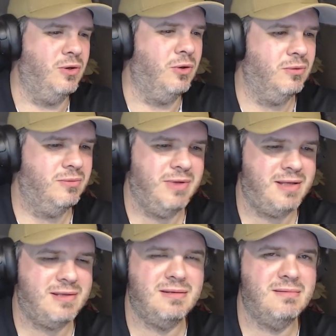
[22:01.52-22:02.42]
Hall,
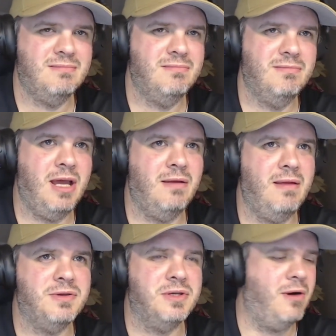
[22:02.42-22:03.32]
that
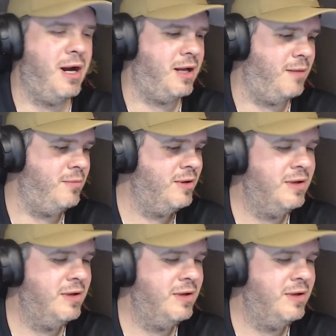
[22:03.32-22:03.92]
was a great game.